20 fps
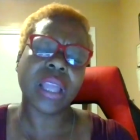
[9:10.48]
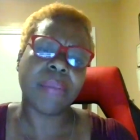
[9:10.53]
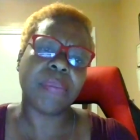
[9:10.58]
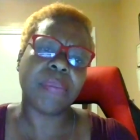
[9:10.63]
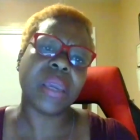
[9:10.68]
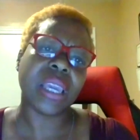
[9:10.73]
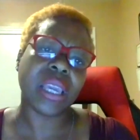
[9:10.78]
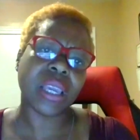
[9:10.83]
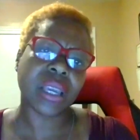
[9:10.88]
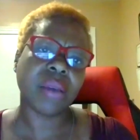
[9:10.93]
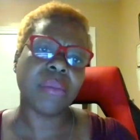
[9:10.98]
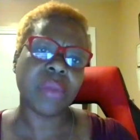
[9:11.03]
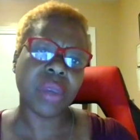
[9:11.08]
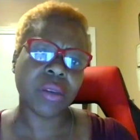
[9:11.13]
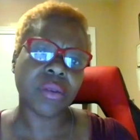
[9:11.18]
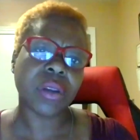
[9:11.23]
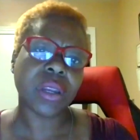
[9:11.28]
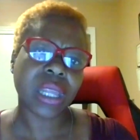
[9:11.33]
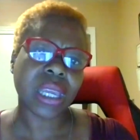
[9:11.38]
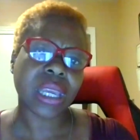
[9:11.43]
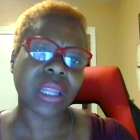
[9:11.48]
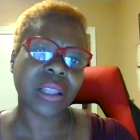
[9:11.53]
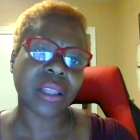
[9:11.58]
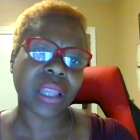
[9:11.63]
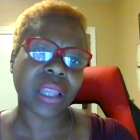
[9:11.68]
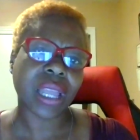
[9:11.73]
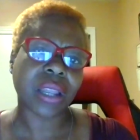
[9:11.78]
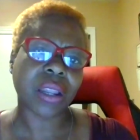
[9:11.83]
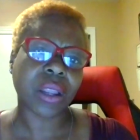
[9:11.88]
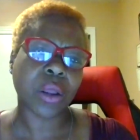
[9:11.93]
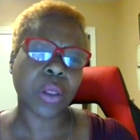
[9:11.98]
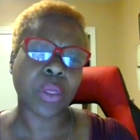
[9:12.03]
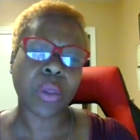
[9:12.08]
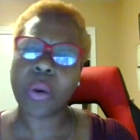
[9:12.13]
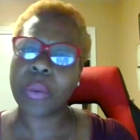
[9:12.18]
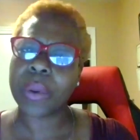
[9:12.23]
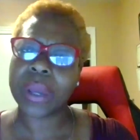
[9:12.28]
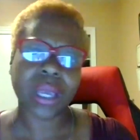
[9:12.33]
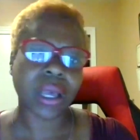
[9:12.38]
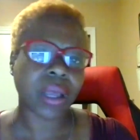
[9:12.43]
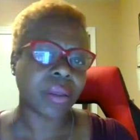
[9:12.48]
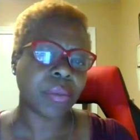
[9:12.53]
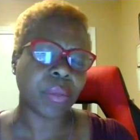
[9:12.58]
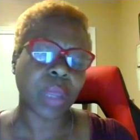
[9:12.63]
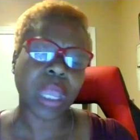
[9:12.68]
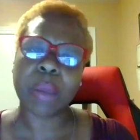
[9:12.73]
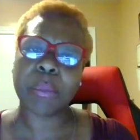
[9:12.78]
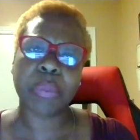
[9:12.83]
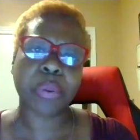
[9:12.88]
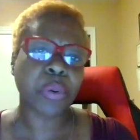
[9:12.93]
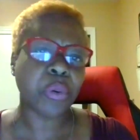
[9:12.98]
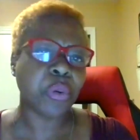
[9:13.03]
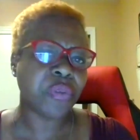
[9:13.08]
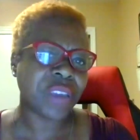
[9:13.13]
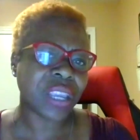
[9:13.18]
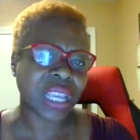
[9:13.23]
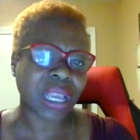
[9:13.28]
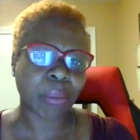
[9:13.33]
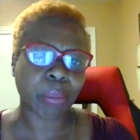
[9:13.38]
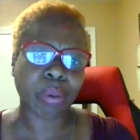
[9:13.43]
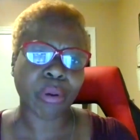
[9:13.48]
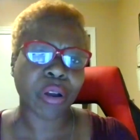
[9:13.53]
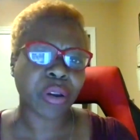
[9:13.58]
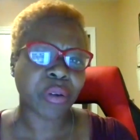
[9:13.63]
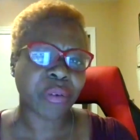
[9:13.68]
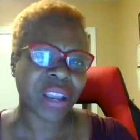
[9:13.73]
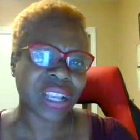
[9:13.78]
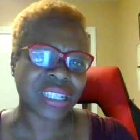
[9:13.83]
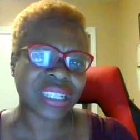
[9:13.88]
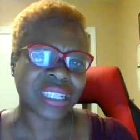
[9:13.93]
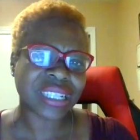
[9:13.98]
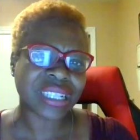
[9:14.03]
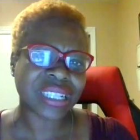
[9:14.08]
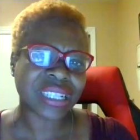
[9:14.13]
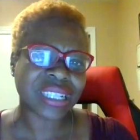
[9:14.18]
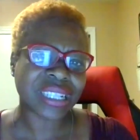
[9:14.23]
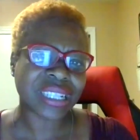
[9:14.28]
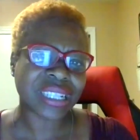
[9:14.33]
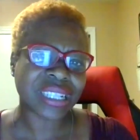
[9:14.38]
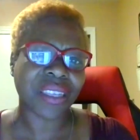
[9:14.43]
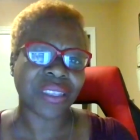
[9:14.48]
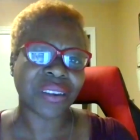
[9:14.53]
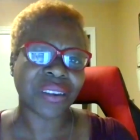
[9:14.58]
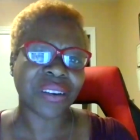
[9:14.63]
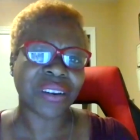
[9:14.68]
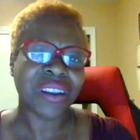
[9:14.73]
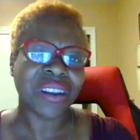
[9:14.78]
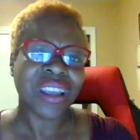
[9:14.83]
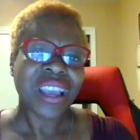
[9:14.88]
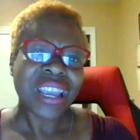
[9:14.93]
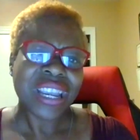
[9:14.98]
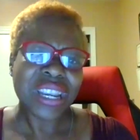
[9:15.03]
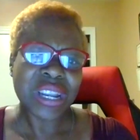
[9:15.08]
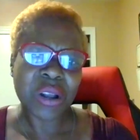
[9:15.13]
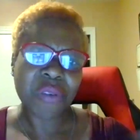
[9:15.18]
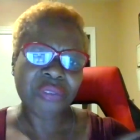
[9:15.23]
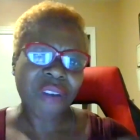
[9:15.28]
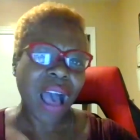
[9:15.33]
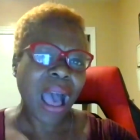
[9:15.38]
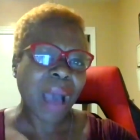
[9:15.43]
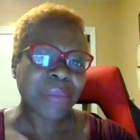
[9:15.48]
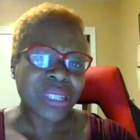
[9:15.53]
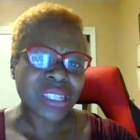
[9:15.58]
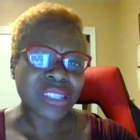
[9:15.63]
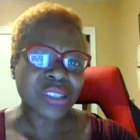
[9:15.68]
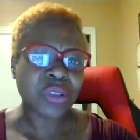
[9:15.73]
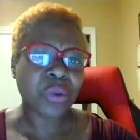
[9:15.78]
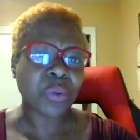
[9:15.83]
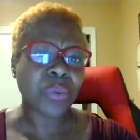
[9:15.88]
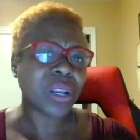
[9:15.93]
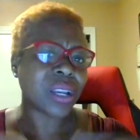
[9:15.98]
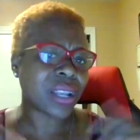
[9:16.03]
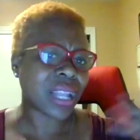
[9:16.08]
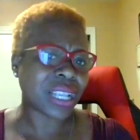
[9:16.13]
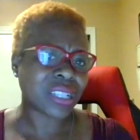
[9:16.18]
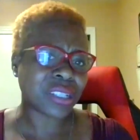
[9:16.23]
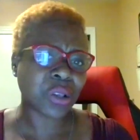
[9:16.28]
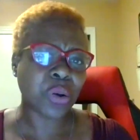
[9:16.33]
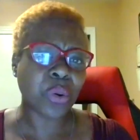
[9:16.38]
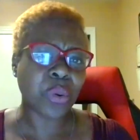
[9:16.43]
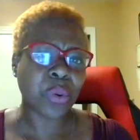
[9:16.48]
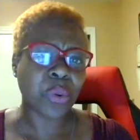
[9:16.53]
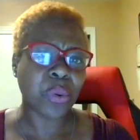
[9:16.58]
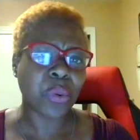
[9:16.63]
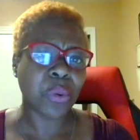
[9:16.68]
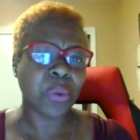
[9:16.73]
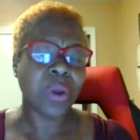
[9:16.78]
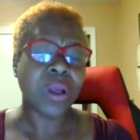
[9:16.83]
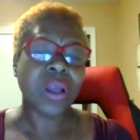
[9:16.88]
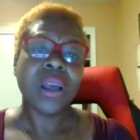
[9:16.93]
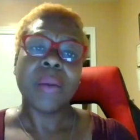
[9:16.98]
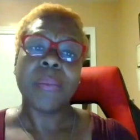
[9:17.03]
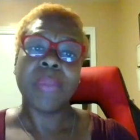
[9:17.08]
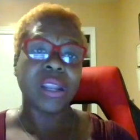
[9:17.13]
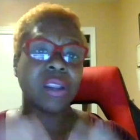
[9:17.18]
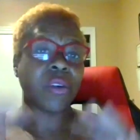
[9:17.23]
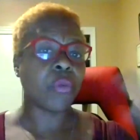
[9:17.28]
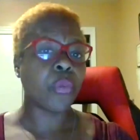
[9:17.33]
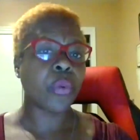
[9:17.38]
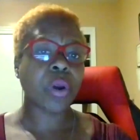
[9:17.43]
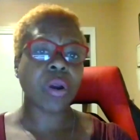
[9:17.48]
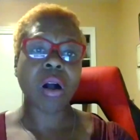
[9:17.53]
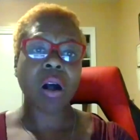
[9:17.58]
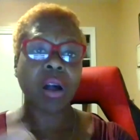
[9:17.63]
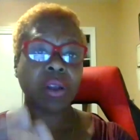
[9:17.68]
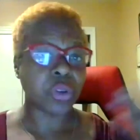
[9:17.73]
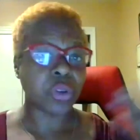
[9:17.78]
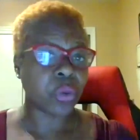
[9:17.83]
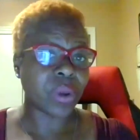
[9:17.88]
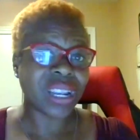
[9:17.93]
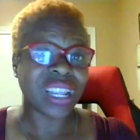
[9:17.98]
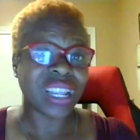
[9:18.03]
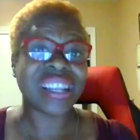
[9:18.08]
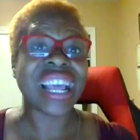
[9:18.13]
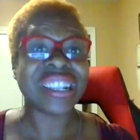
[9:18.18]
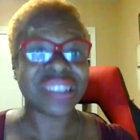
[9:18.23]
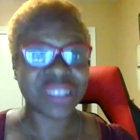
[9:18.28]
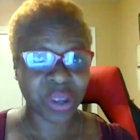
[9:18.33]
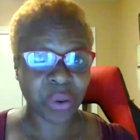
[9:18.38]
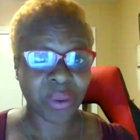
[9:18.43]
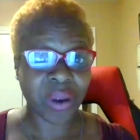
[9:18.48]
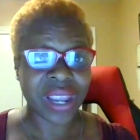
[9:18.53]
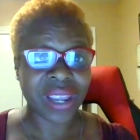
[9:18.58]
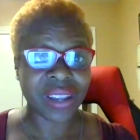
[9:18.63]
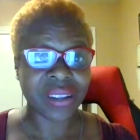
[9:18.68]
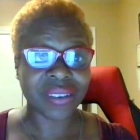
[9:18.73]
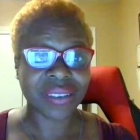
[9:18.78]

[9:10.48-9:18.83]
and being community, and glowing and improving and progressing together. You know, if I'm just doing it, that's cool. But if we're all doing it, that's great.